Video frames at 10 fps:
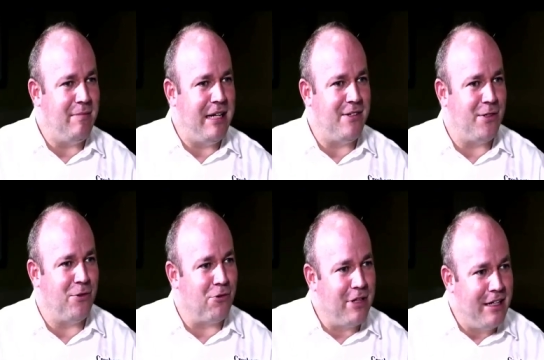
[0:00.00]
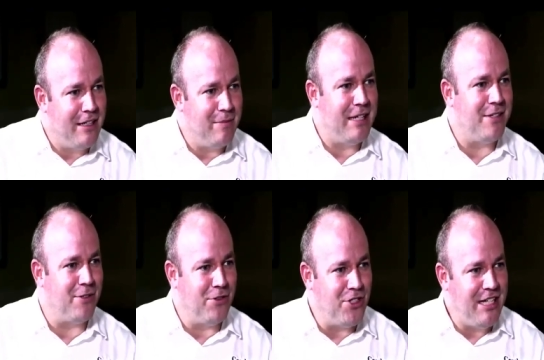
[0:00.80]
it might sound real, it might
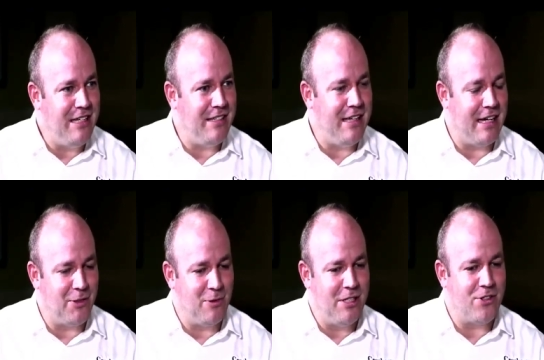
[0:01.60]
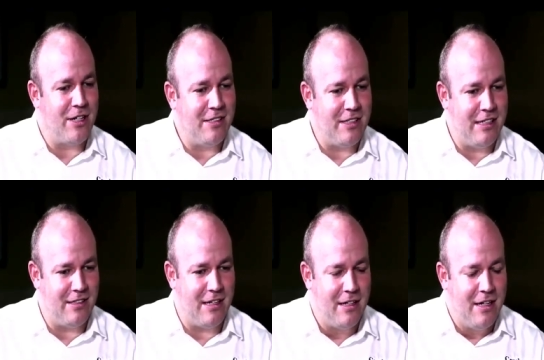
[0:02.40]
sound cheesy, I guess what he's trying to say is that